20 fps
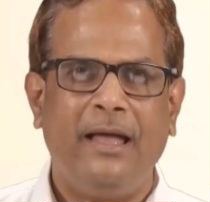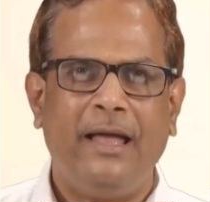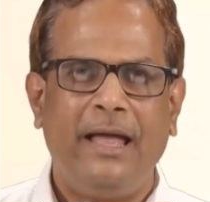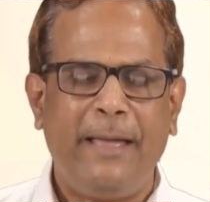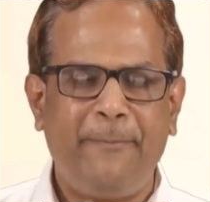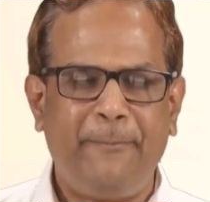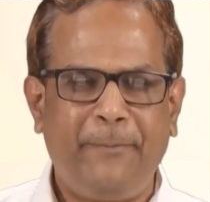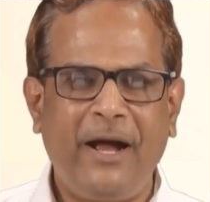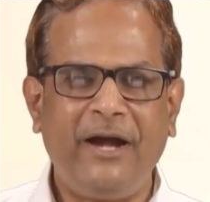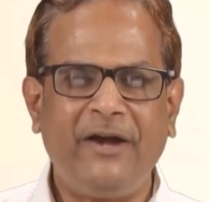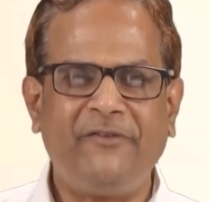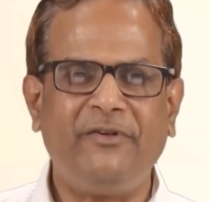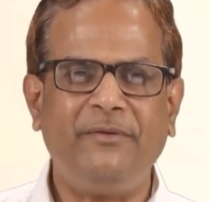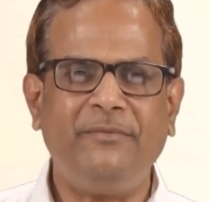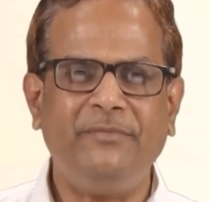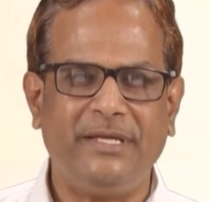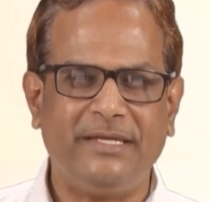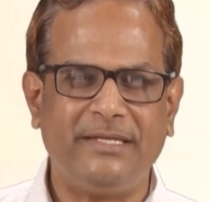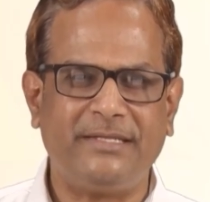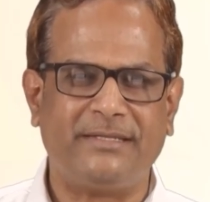Apart
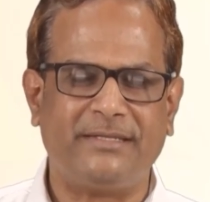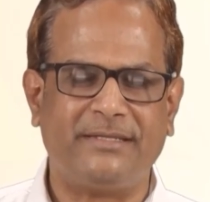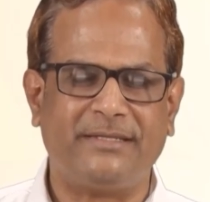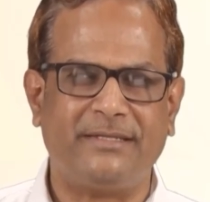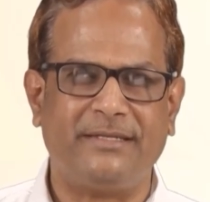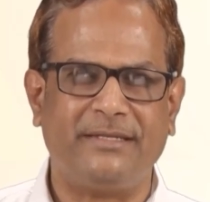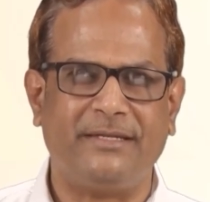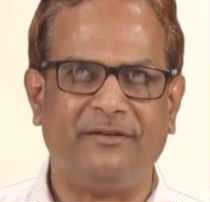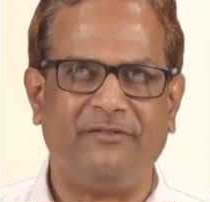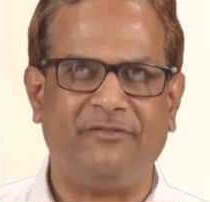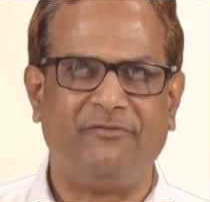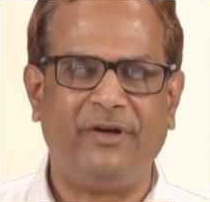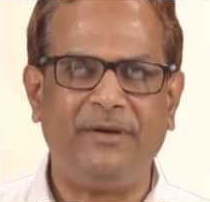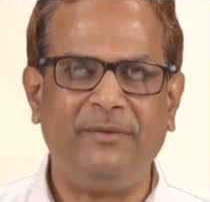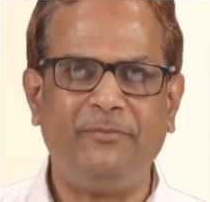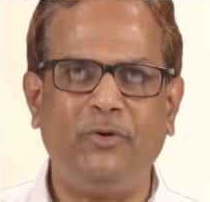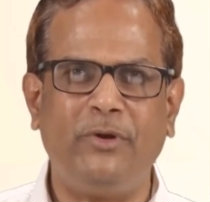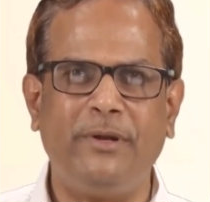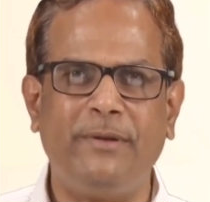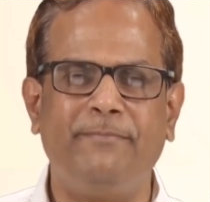from this,
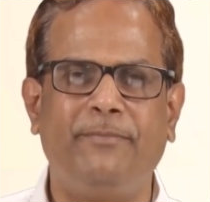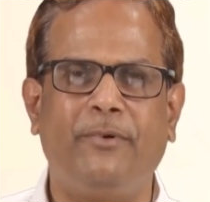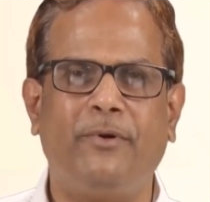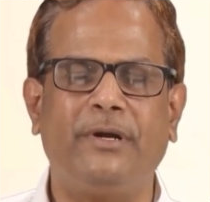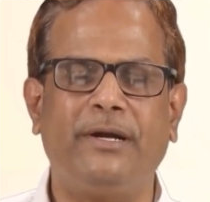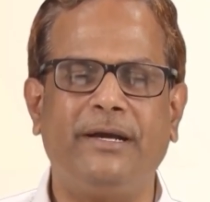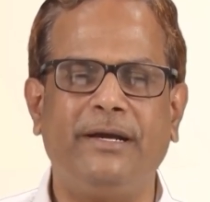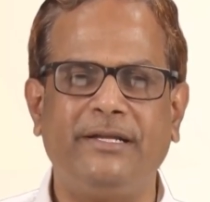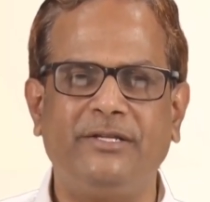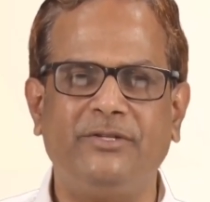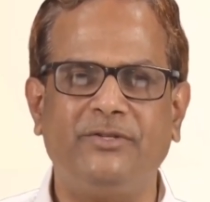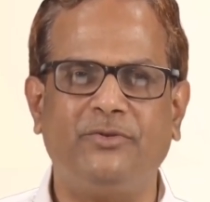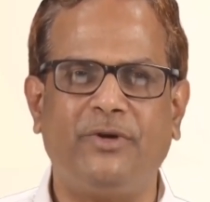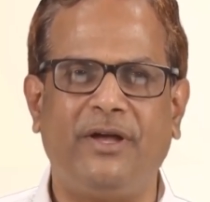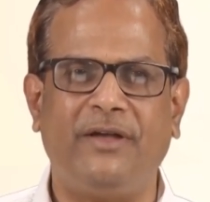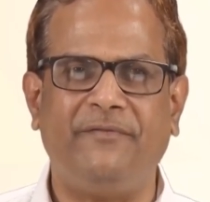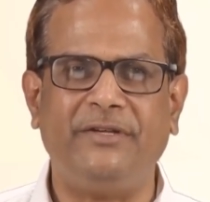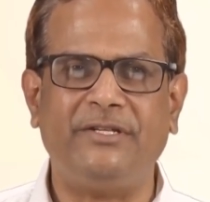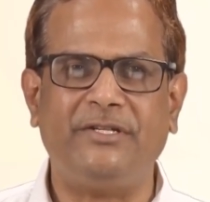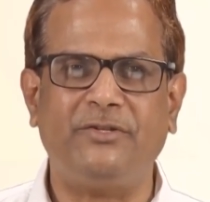one more important issue
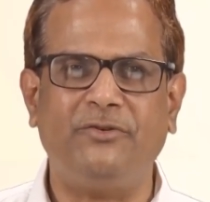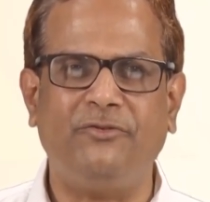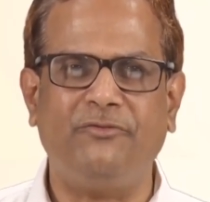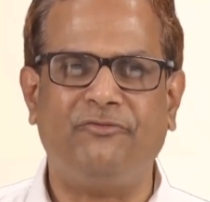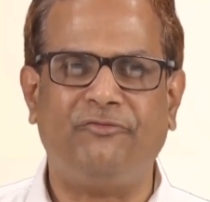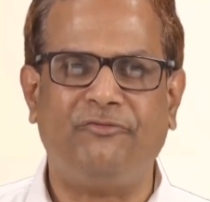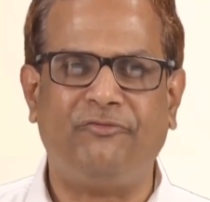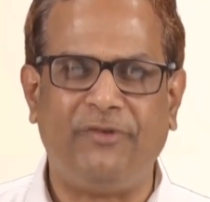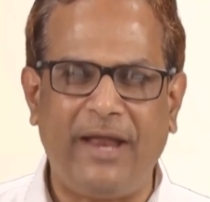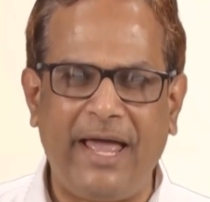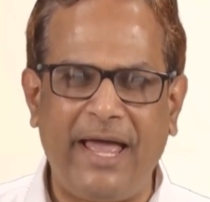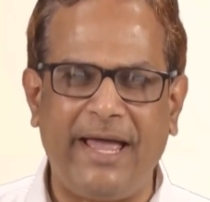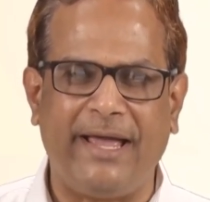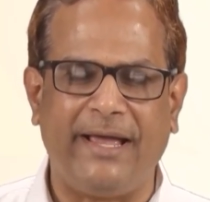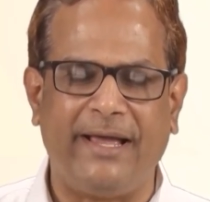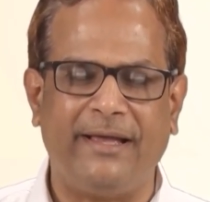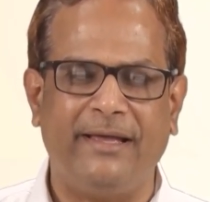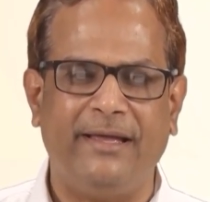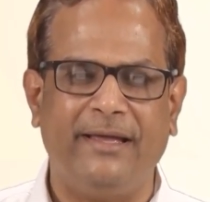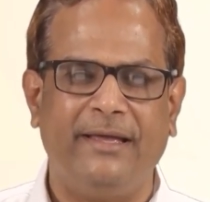I wish to
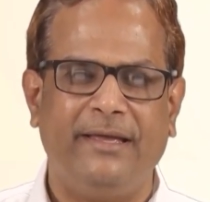flag